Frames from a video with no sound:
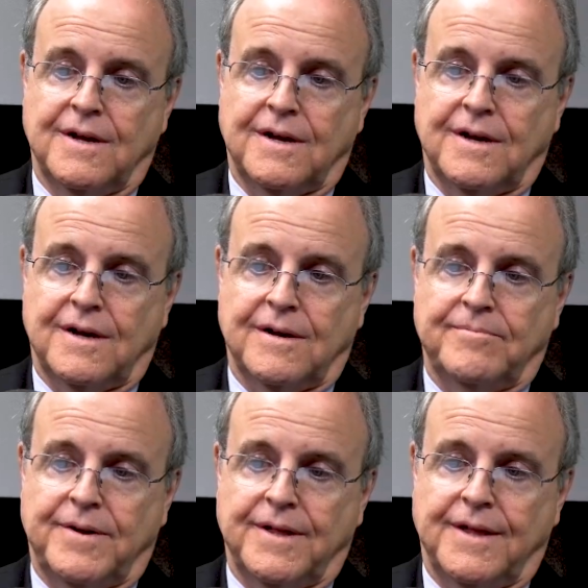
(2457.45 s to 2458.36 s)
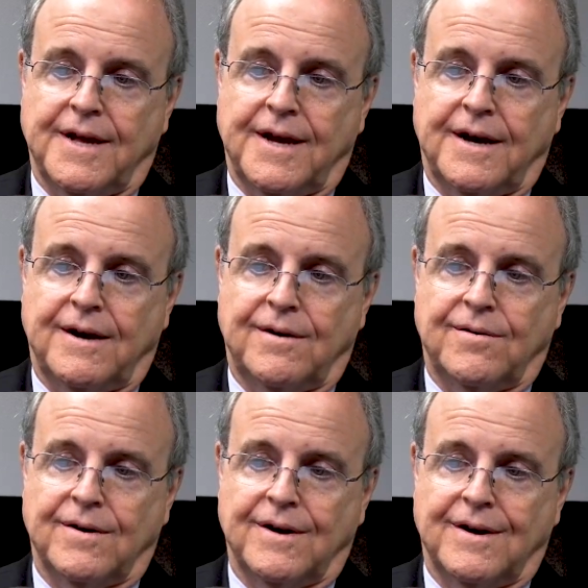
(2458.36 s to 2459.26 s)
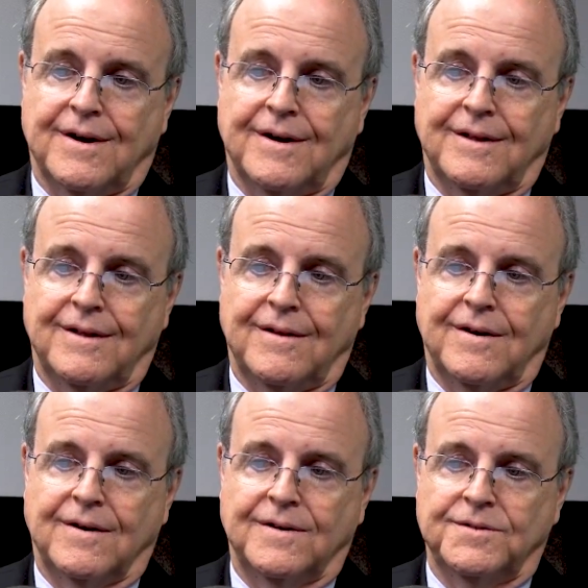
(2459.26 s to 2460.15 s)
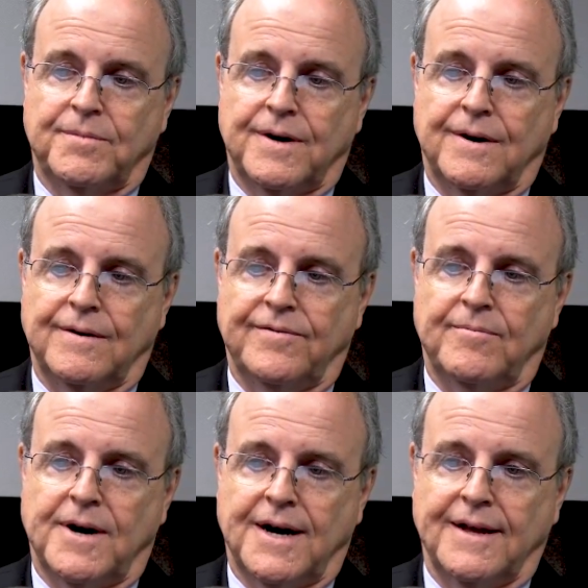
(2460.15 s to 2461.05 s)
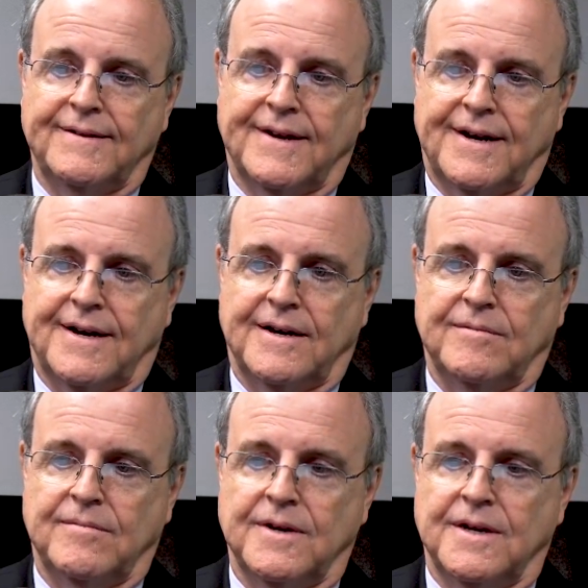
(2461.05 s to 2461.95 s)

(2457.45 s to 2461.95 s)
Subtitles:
but now a large part of my time